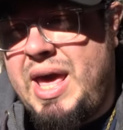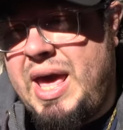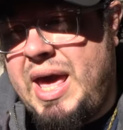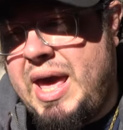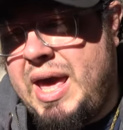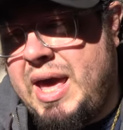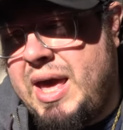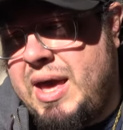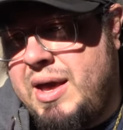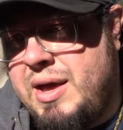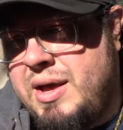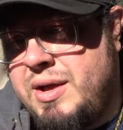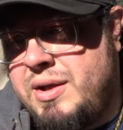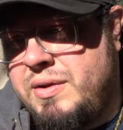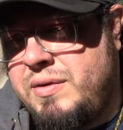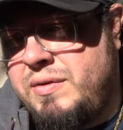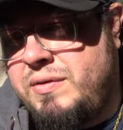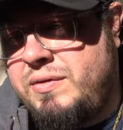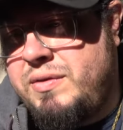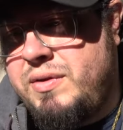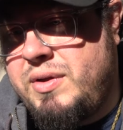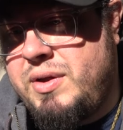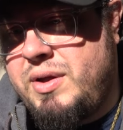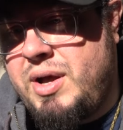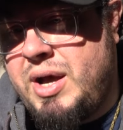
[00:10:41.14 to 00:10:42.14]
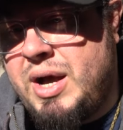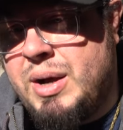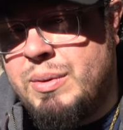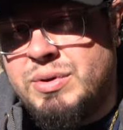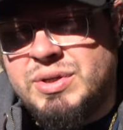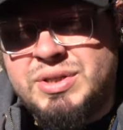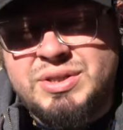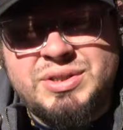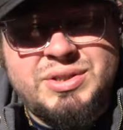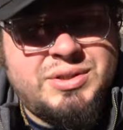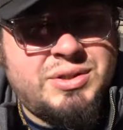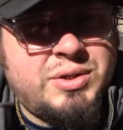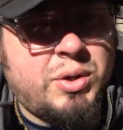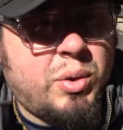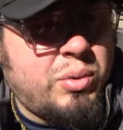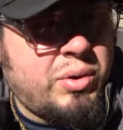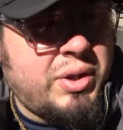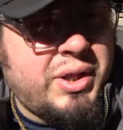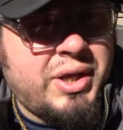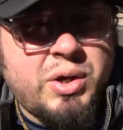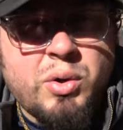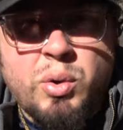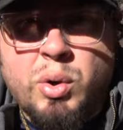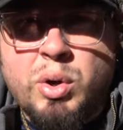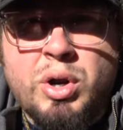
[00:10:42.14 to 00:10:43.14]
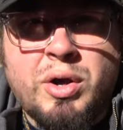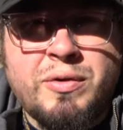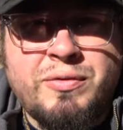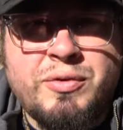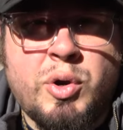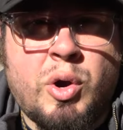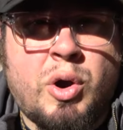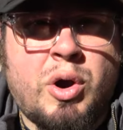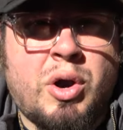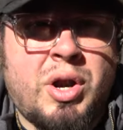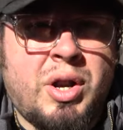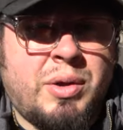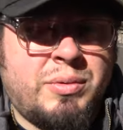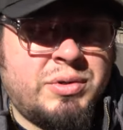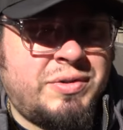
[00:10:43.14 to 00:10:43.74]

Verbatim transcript: and I was totally caught off guard.